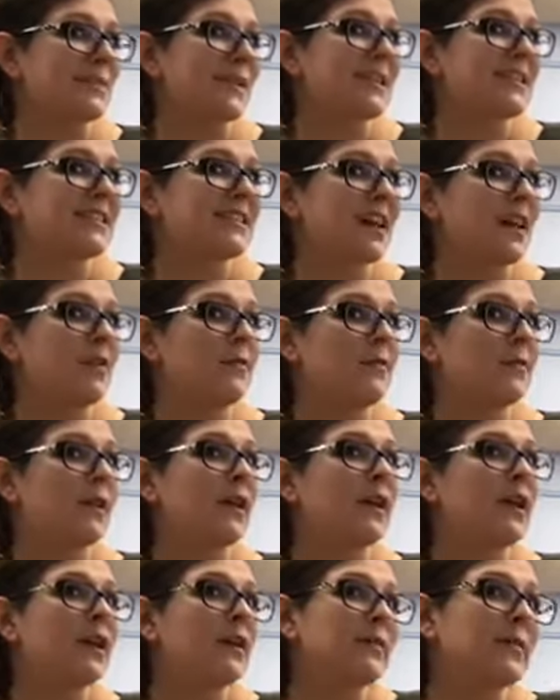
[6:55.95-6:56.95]
myself
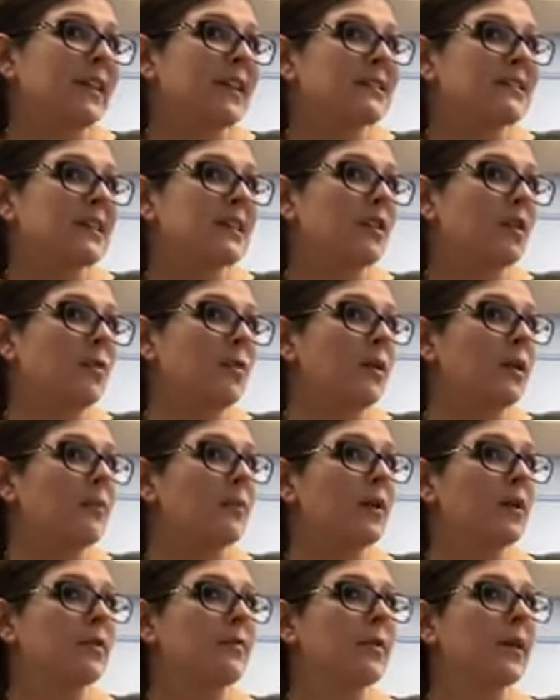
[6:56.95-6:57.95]
because I don't want to
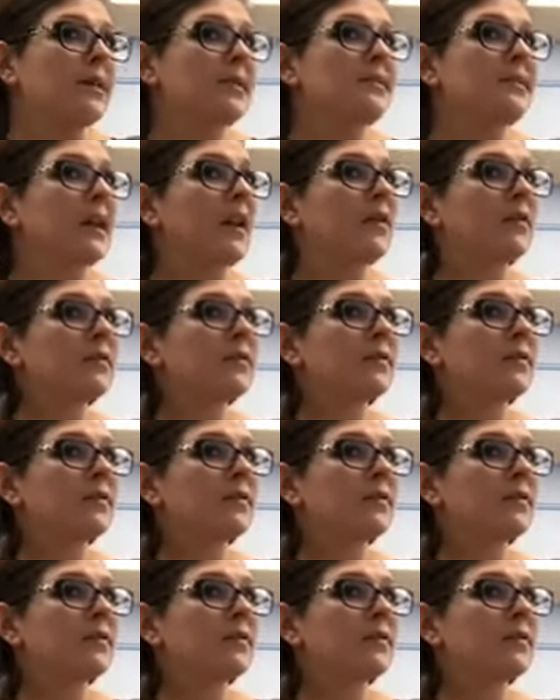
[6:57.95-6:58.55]
burn myself.